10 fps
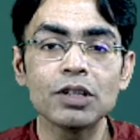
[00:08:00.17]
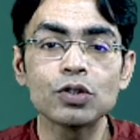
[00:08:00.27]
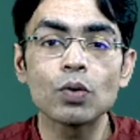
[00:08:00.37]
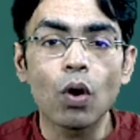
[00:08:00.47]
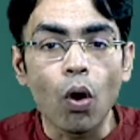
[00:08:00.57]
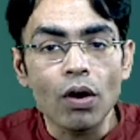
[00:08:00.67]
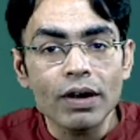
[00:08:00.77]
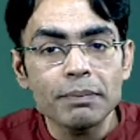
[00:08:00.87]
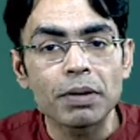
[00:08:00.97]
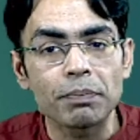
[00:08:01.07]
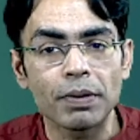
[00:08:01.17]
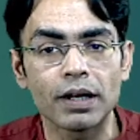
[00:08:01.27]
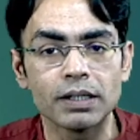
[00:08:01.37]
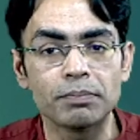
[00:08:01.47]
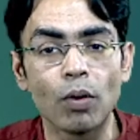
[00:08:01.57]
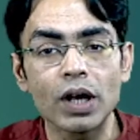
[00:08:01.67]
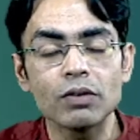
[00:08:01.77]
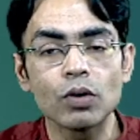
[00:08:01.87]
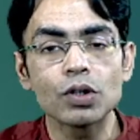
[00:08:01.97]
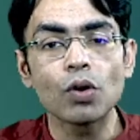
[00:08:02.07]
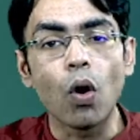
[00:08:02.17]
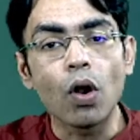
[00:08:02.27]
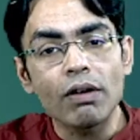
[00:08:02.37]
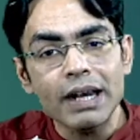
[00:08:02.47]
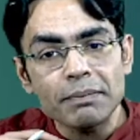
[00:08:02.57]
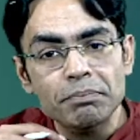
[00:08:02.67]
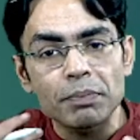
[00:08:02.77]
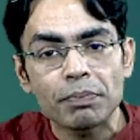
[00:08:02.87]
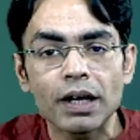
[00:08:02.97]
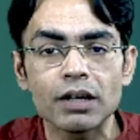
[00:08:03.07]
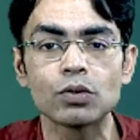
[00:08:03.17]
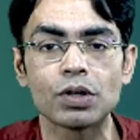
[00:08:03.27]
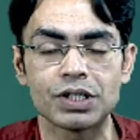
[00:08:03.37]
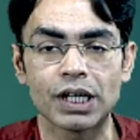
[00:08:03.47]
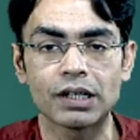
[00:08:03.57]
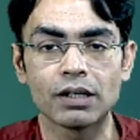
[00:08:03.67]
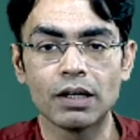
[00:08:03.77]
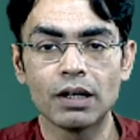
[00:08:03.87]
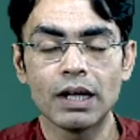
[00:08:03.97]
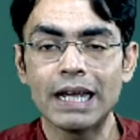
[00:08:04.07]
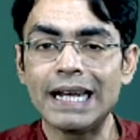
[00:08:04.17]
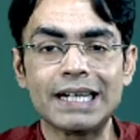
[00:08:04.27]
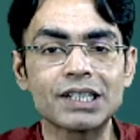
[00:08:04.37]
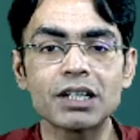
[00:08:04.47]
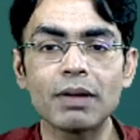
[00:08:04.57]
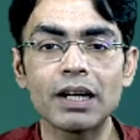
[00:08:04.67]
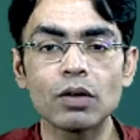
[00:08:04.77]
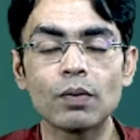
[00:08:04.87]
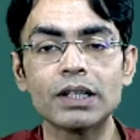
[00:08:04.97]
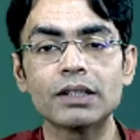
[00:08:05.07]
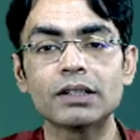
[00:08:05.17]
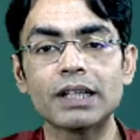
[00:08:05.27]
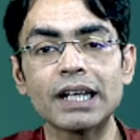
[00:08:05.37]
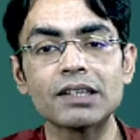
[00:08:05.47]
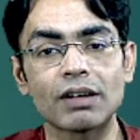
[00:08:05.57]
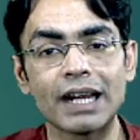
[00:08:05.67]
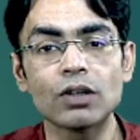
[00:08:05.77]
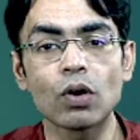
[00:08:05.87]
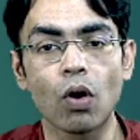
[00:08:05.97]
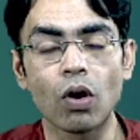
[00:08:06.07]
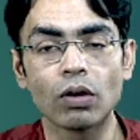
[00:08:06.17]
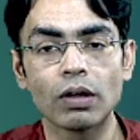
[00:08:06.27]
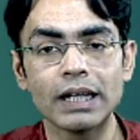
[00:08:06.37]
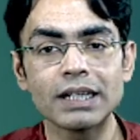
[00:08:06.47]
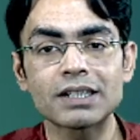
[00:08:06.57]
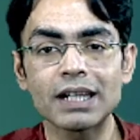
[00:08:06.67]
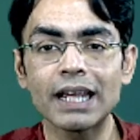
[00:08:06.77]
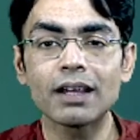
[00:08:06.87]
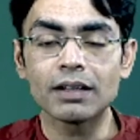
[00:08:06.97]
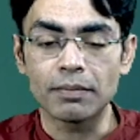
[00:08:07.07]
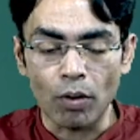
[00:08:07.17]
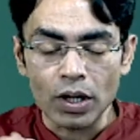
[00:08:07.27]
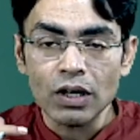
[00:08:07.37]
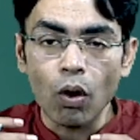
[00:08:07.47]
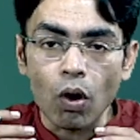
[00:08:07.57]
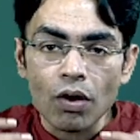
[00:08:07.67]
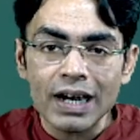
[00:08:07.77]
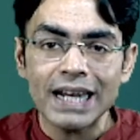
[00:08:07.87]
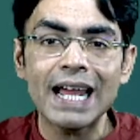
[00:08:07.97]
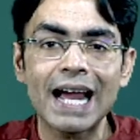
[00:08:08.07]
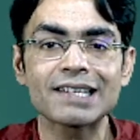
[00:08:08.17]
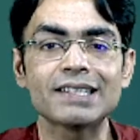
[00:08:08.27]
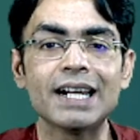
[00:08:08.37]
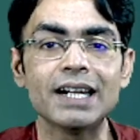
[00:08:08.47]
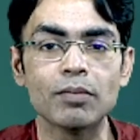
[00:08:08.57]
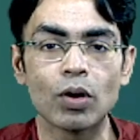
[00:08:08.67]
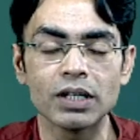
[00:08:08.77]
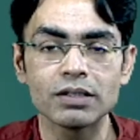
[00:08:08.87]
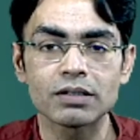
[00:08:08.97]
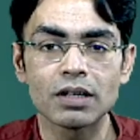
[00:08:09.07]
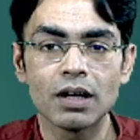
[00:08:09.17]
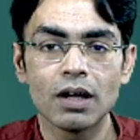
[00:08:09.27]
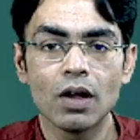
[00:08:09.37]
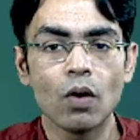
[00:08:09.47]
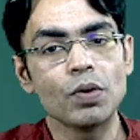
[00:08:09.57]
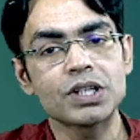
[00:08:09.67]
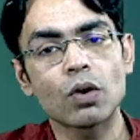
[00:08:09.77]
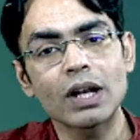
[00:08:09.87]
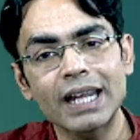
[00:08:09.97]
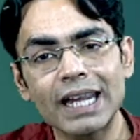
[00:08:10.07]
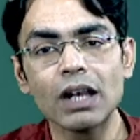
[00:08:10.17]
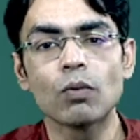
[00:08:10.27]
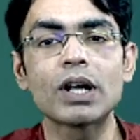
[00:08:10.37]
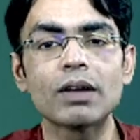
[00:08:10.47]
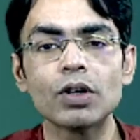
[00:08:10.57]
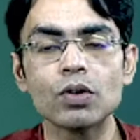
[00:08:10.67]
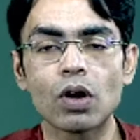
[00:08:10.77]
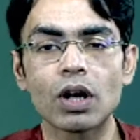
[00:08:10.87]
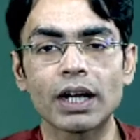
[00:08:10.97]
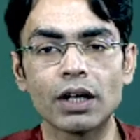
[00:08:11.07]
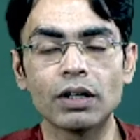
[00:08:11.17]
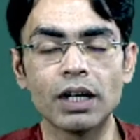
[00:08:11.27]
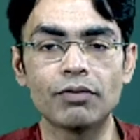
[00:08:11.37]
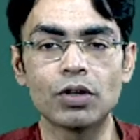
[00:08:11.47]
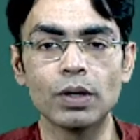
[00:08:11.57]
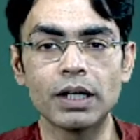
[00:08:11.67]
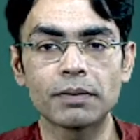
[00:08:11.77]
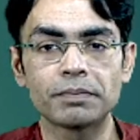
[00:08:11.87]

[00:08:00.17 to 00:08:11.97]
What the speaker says: you are already prepared. The body was already prepared to reject. It doesn't matter whether the thing is right or wrong. It's like the body already has the antibodies which are going to kill whatever you are going to give to it.